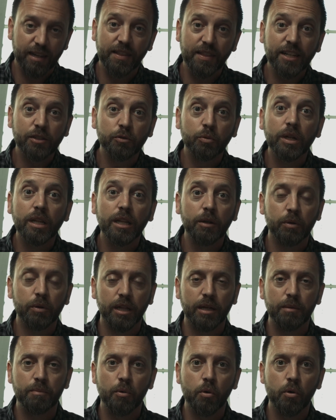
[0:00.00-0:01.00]
And that's really,
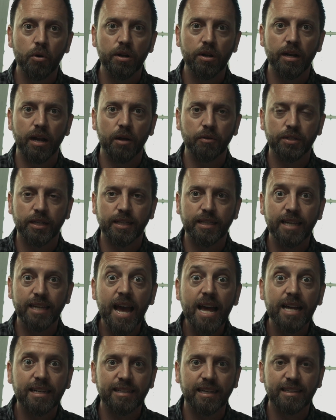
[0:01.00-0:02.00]
really important. And I was like,
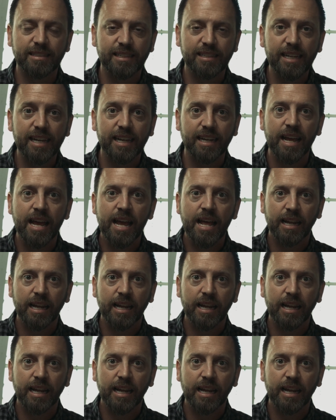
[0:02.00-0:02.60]
yes, that's it.